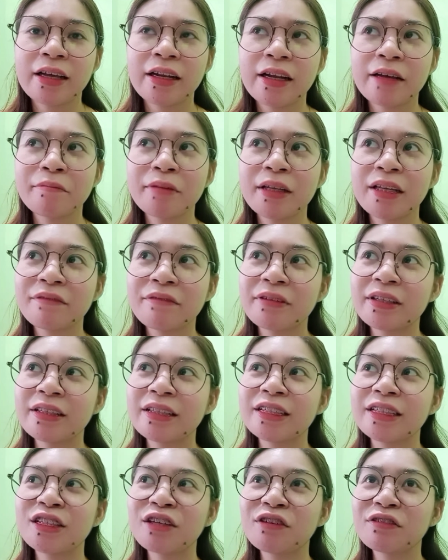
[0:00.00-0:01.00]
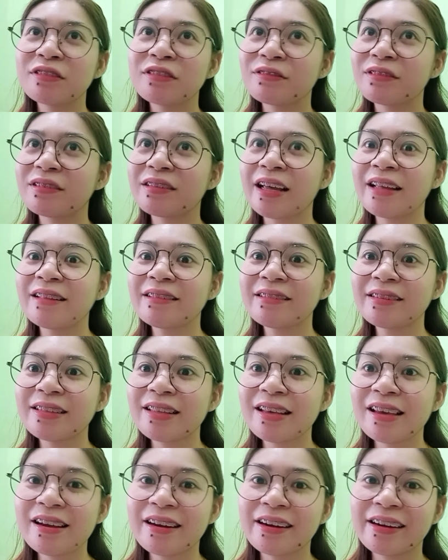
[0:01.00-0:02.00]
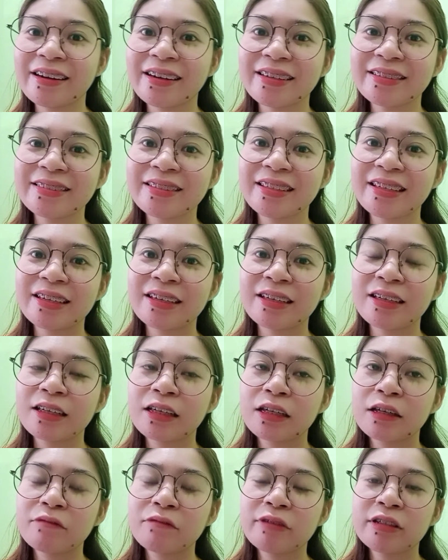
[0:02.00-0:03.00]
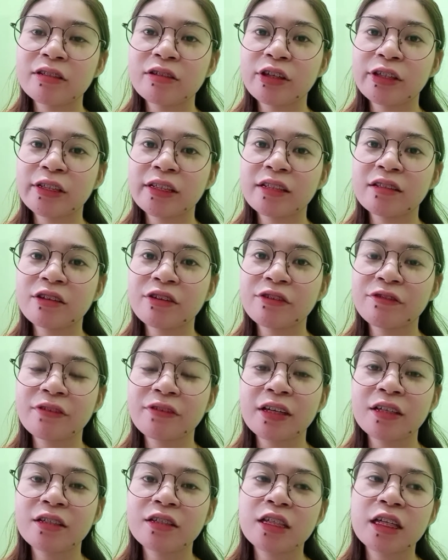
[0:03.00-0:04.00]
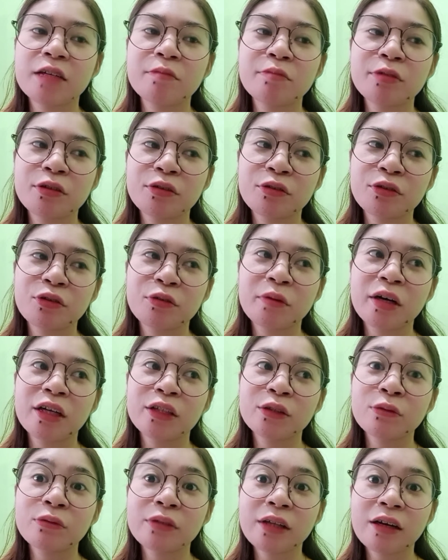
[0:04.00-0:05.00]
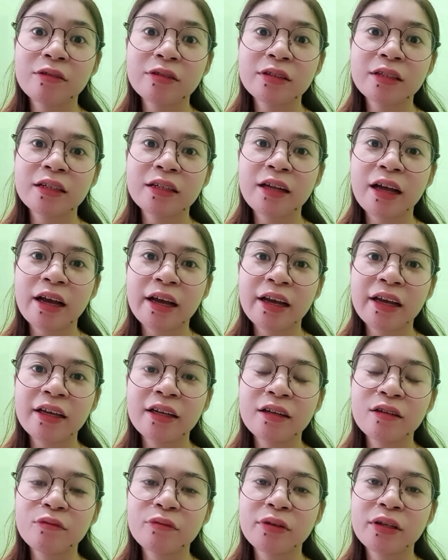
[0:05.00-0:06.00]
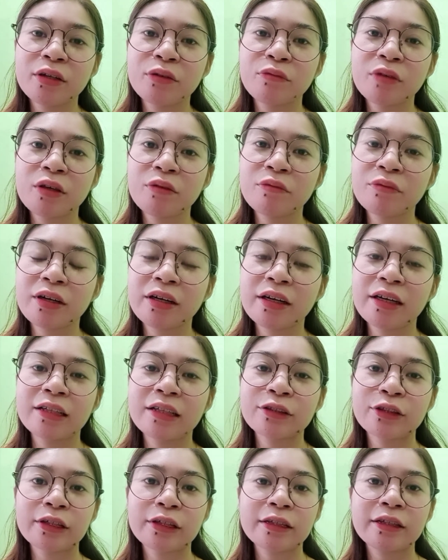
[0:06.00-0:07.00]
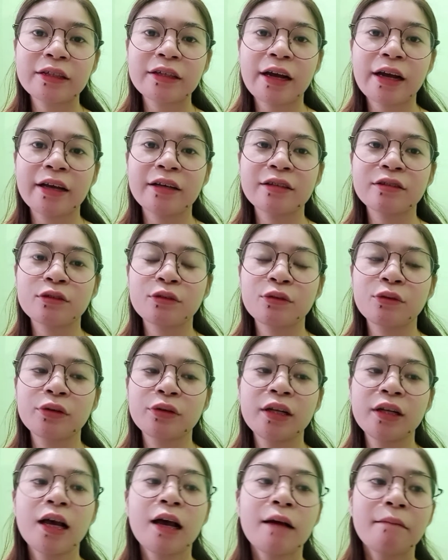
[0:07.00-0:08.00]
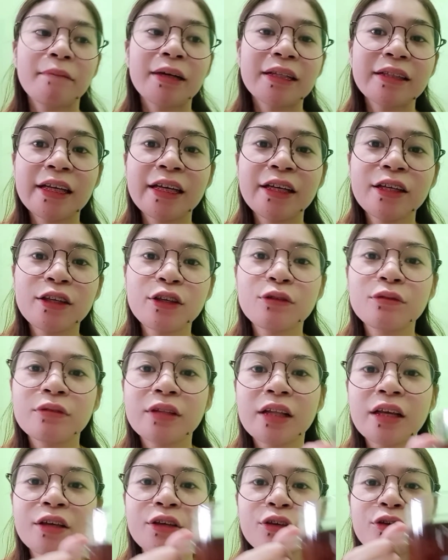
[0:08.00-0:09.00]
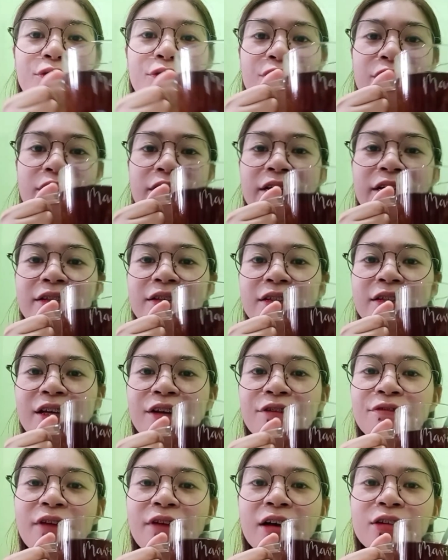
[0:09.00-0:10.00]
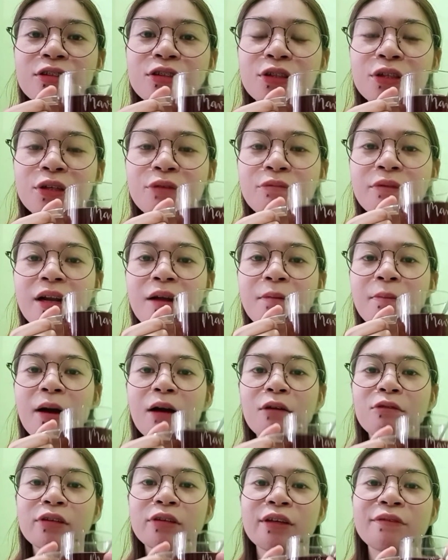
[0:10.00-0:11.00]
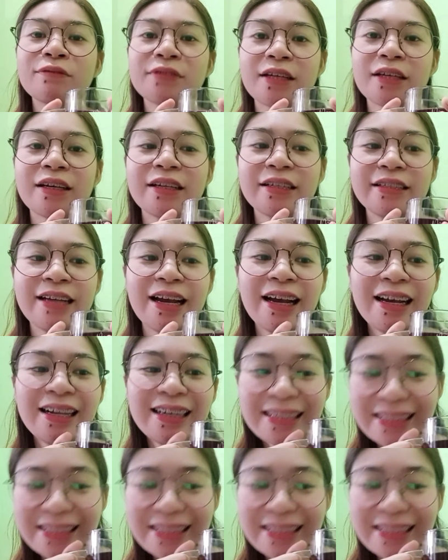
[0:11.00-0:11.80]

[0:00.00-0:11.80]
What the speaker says: And I believe hindi siya 10th year kasi we started our friendship siguro mga 2009 when we were in third year high school. But thank you for this gift. Actually, wala pa akong gift sa kanya.